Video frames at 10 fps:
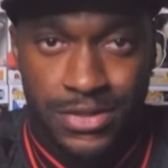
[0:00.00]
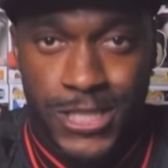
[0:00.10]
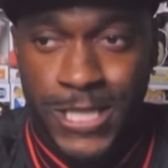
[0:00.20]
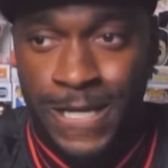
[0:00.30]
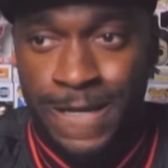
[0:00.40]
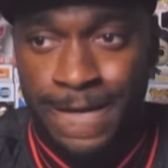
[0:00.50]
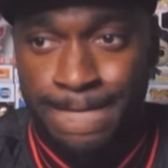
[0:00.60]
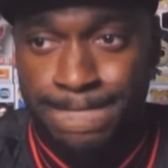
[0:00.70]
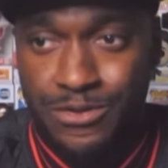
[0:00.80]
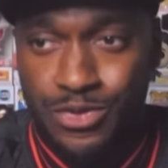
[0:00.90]

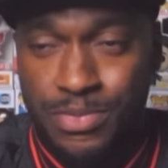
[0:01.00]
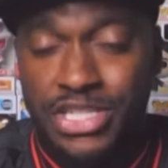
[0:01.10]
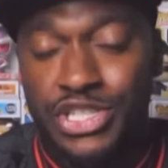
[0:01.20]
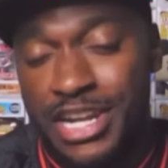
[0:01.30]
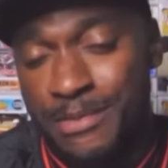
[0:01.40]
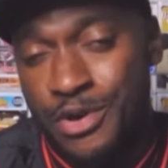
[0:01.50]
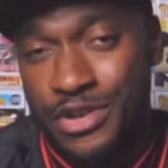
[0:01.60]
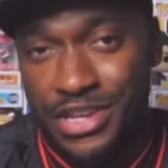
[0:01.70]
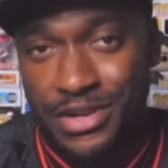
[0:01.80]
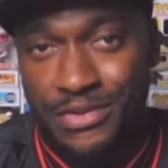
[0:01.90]
um, you mentioned that I'm on
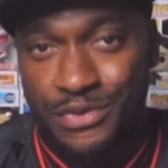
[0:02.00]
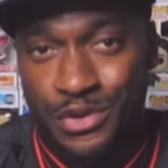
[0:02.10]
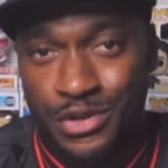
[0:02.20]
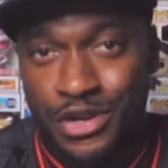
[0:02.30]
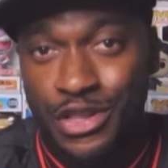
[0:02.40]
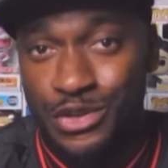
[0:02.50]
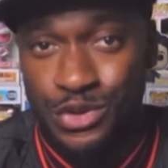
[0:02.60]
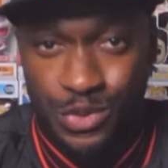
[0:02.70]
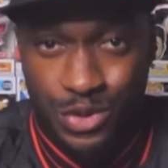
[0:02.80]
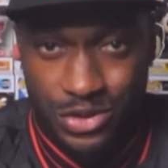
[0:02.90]
here for Call of Duty
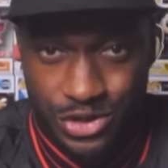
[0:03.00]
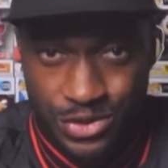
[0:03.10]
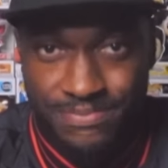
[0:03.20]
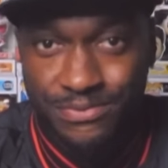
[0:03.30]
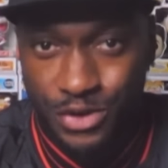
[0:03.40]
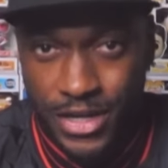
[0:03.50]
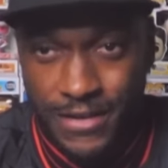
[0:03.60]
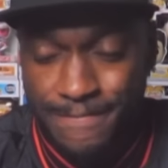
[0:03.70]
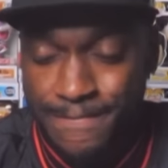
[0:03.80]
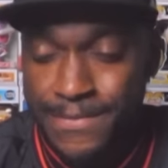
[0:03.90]
Warzone, right?
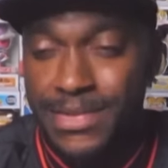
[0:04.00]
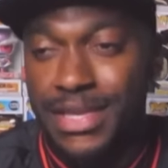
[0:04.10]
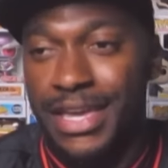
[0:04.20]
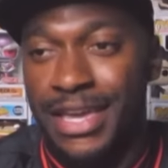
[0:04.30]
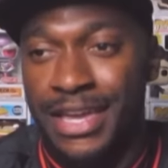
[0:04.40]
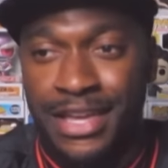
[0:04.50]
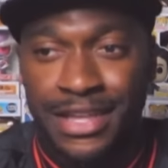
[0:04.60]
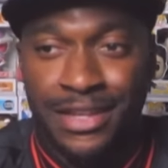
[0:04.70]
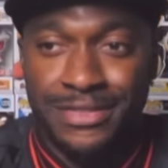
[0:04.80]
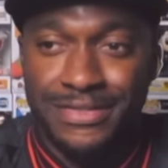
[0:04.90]

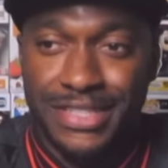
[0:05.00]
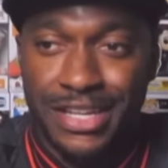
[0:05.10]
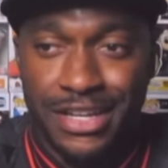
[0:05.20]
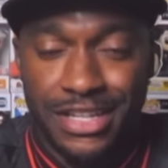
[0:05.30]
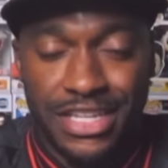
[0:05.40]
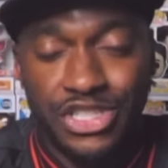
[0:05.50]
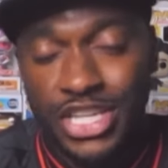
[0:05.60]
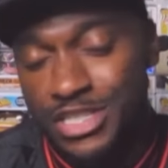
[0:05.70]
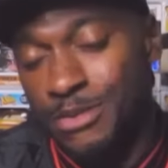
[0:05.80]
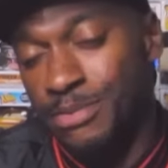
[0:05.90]
and uh, get a
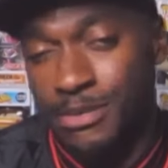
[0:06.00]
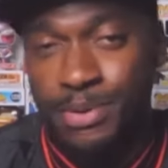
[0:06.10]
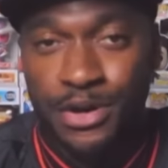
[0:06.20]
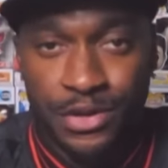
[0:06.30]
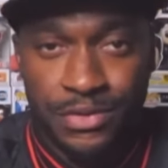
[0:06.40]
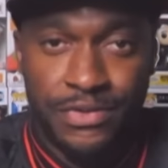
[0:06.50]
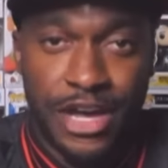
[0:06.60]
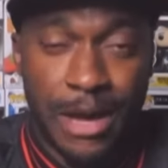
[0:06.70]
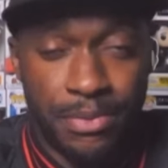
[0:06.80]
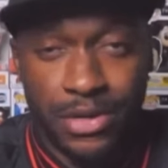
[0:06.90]
chance to be a part of
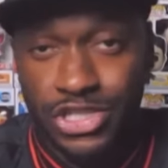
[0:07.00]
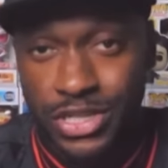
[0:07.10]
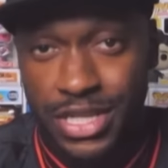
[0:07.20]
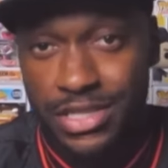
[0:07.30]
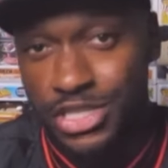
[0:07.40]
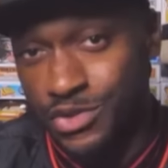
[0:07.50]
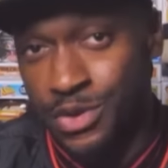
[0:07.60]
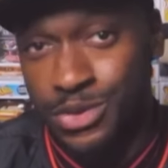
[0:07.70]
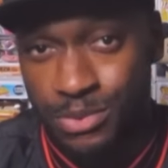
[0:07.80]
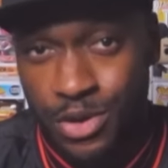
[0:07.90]
Operation Day Zero
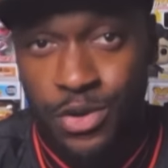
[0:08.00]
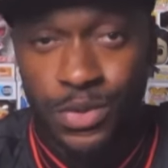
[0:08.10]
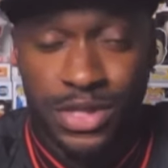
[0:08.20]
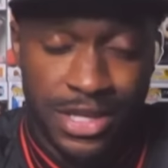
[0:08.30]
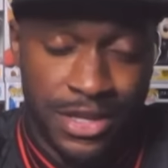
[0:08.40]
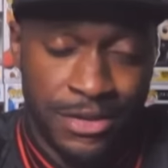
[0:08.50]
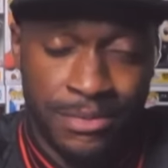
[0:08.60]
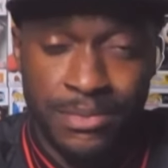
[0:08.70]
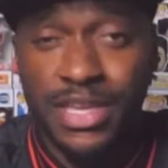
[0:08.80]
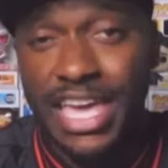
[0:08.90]
tomorrow with
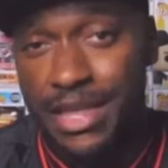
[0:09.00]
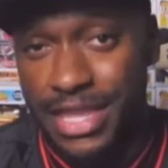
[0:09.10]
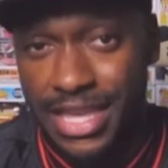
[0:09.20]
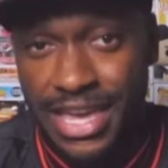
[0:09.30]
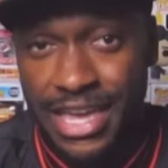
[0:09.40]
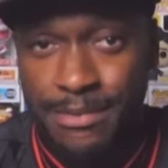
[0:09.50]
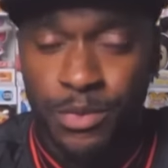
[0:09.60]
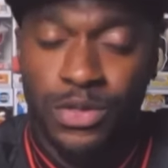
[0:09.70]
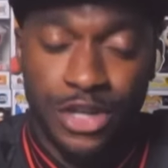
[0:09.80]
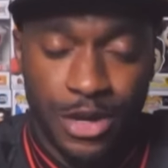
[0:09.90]
them and the game. And we'll
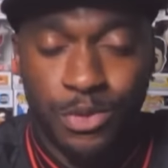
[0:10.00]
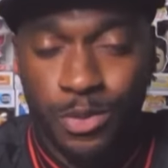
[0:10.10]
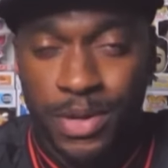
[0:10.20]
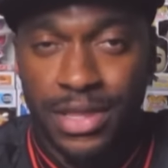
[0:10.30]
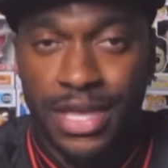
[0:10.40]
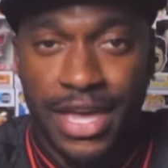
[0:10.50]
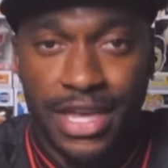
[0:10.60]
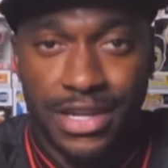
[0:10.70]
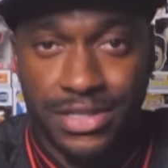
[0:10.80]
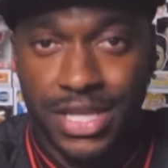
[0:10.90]
talk more about that
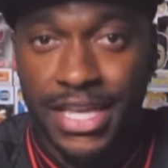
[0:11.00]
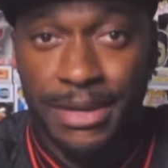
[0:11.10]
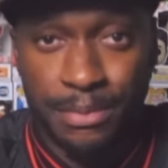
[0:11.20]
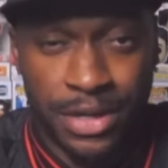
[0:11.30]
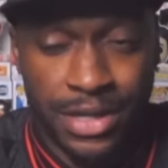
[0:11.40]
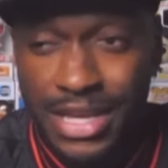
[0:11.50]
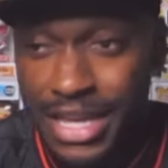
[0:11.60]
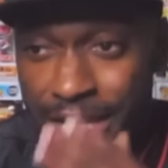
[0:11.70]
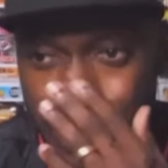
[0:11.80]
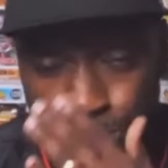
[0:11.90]
in a second. But
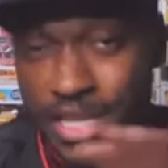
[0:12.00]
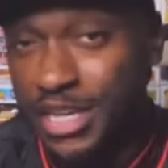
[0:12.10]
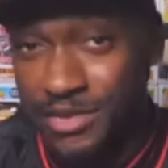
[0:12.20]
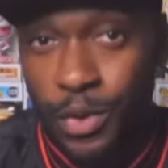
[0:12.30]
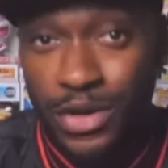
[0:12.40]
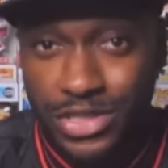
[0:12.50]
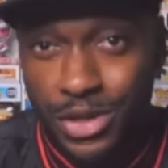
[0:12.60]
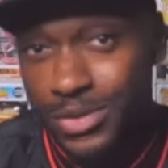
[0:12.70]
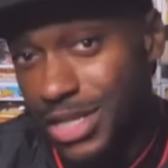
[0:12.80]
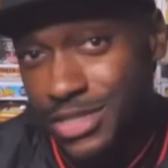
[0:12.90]
speaking of war
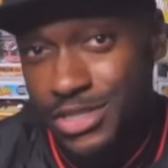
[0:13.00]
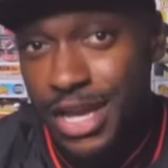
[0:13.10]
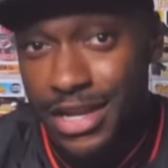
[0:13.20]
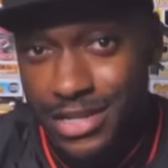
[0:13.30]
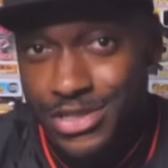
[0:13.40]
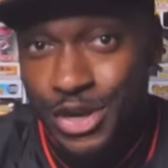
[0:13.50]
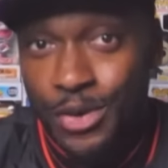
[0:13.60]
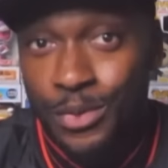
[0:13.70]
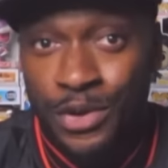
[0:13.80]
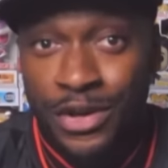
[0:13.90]
zones, I decided to start
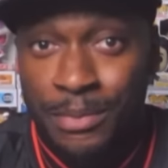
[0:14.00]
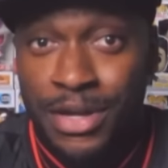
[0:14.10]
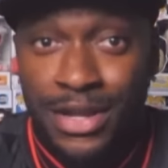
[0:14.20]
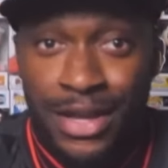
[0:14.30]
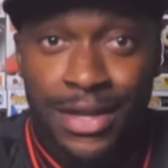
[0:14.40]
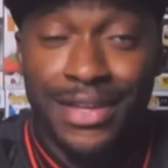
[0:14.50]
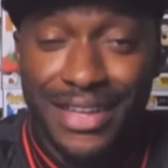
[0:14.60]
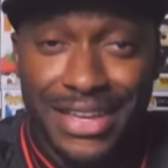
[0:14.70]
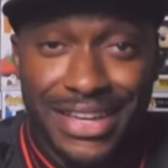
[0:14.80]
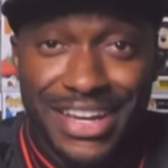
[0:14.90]
one on Monday
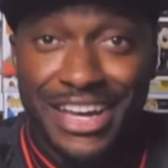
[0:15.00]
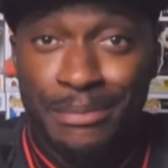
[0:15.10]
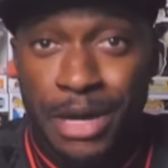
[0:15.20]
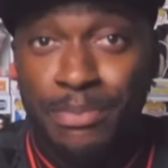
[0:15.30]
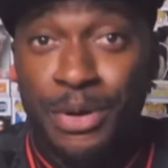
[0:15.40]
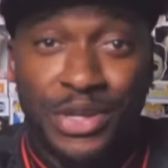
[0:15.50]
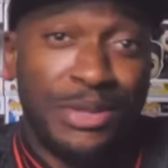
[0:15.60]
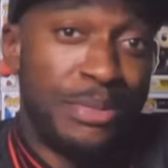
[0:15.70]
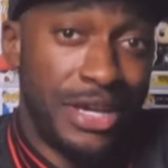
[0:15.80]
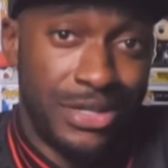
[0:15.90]
uh, by poking the
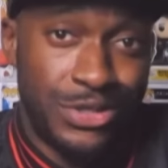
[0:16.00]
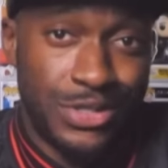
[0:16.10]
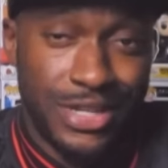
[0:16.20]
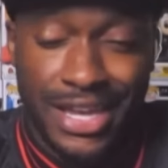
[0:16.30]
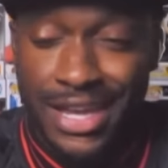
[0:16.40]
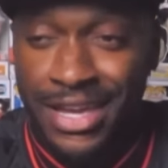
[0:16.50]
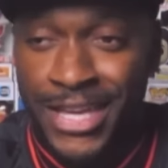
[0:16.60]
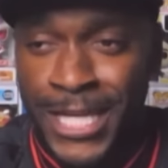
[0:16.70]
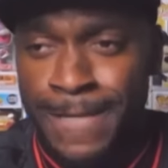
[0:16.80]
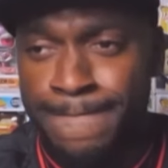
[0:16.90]
bears.
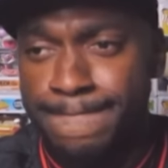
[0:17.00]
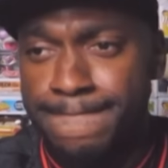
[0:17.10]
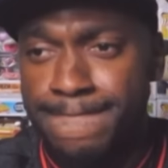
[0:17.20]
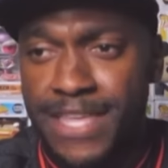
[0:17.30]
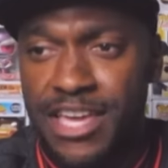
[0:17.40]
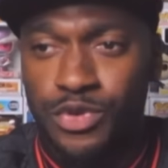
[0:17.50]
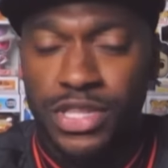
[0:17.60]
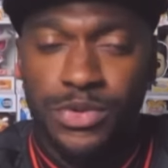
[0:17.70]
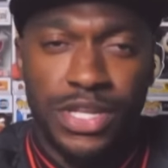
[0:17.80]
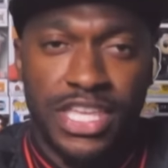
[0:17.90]
And and really
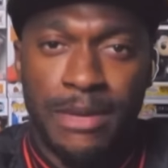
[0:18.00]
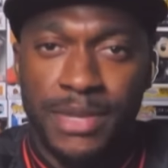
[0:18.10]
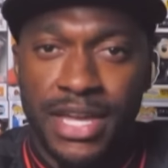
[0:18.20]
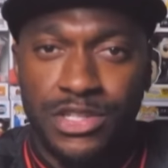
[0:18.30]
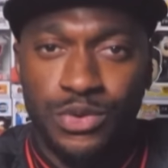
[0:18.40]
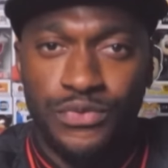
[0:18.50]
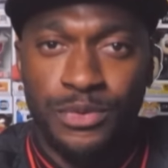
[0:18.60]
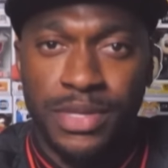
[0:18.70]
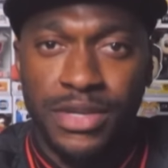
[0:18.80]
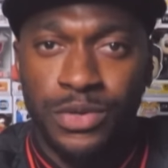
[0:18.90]
what it came down to for
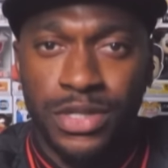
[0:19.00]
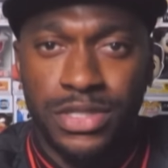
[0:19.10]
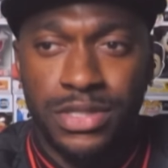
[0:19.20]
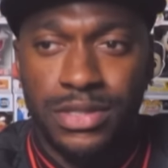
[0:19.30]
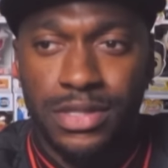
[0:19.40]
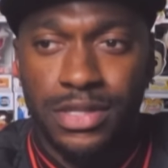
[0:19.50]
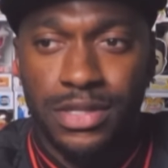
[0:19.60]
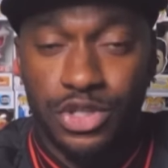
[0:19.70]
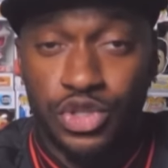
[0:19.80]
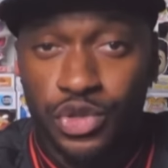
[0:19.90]
me was the the
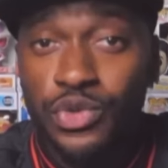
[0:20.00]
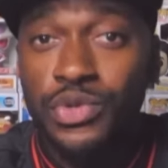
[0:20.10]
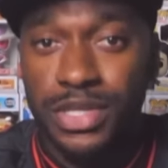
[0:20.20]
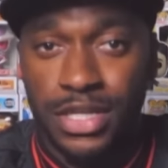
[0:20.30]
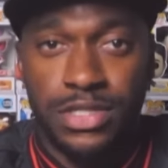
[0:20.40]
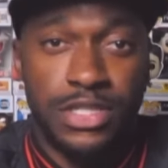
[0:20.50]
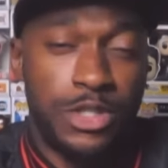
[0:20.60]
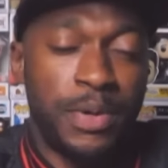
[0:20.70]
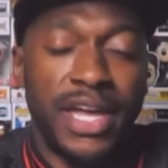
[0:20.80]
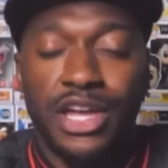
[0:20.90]
truth is
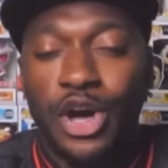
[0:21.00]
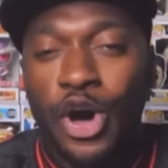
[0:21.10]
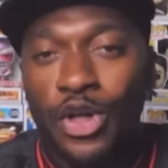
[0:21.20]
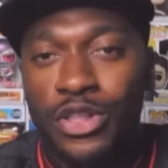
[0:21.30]
despite all of